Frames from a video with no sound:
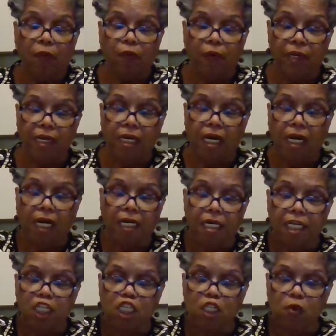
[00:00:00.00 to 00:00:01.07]

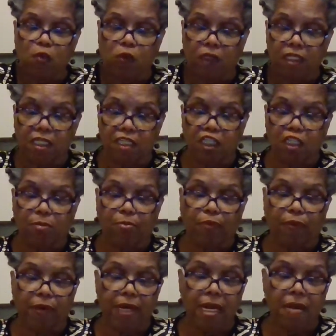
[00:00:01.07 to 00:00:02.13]
Reincarnation was the
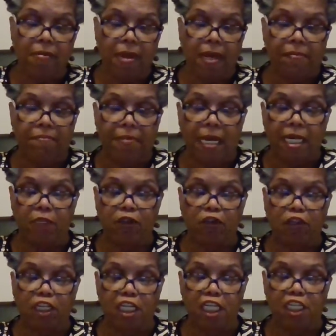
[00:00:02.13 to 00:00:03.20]
supreme and major
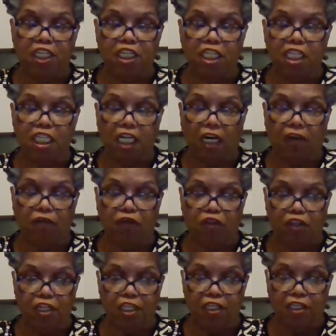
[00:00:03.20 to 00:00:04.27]
teachings of
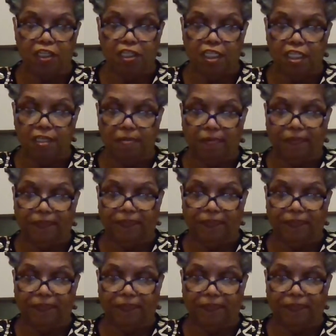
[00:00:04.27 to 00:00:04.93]
Jesus.